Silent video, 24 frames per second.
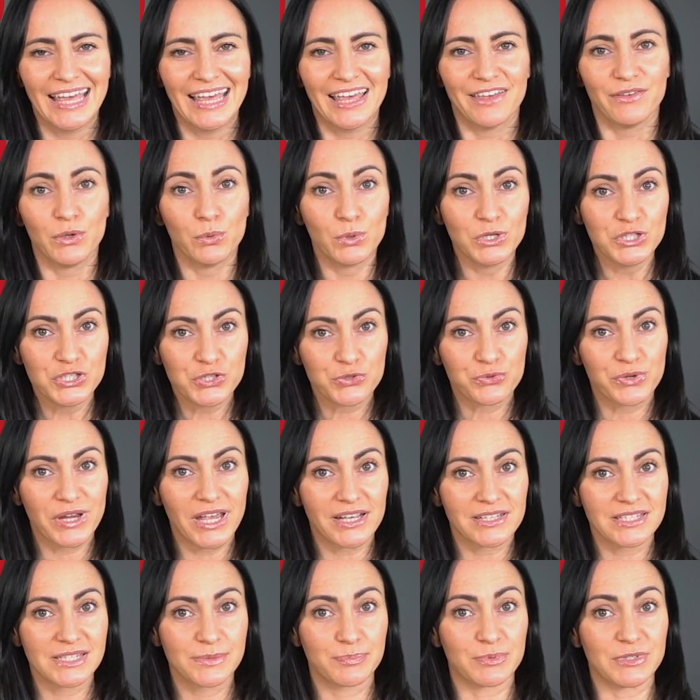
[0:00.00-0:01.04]
If you want to
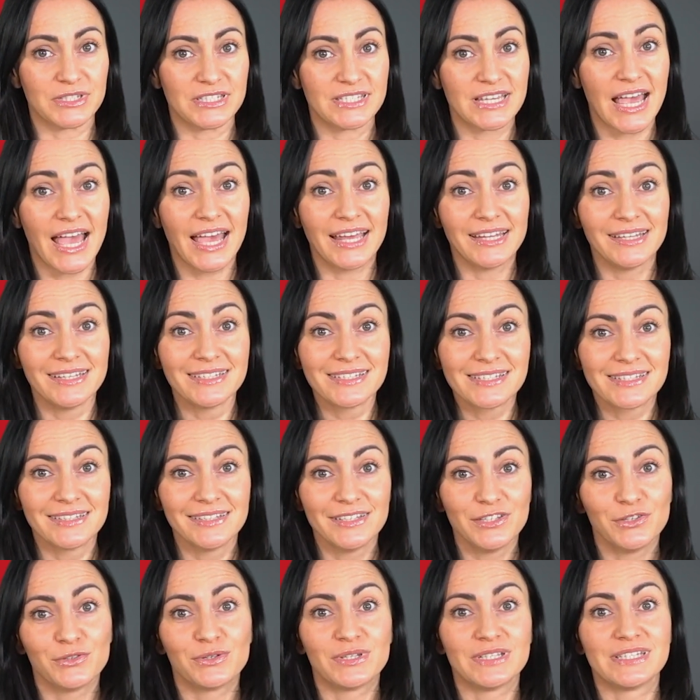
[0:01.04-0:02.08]
react
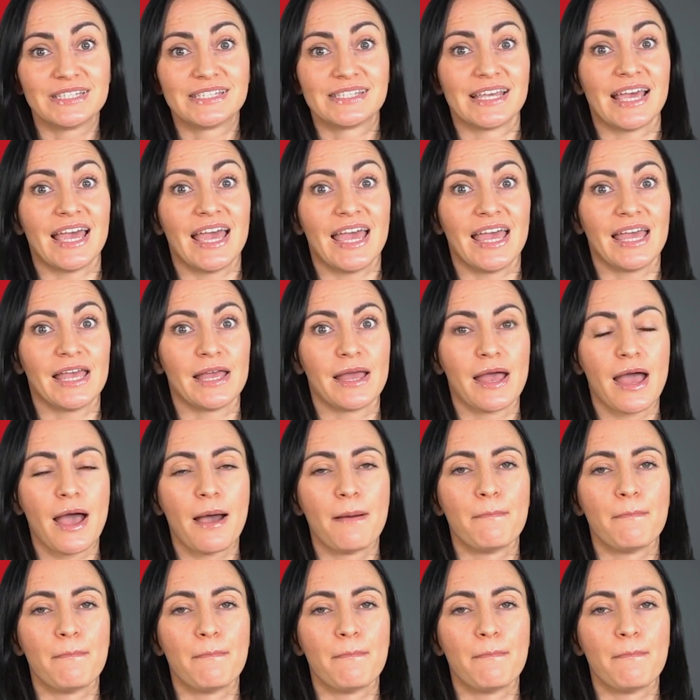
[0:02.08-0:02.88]
spontaneously, you can say,